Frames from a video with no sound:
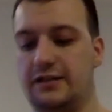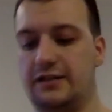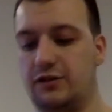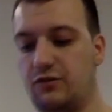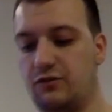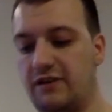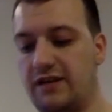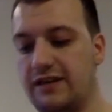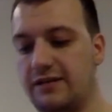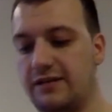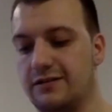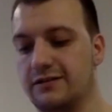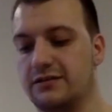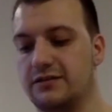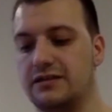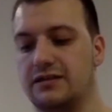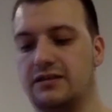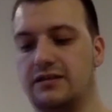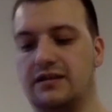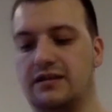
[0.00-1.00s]

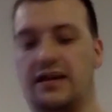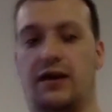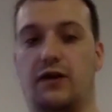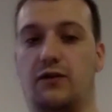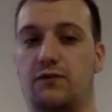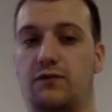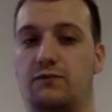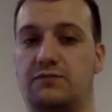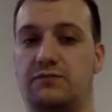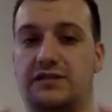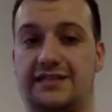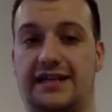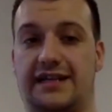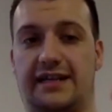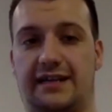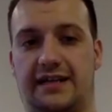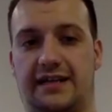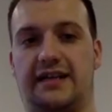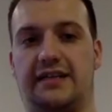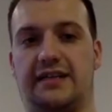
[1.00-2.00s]
directors that are
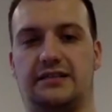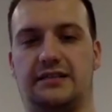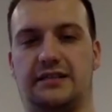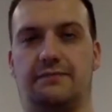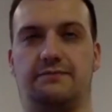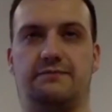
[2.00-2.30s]
set as the,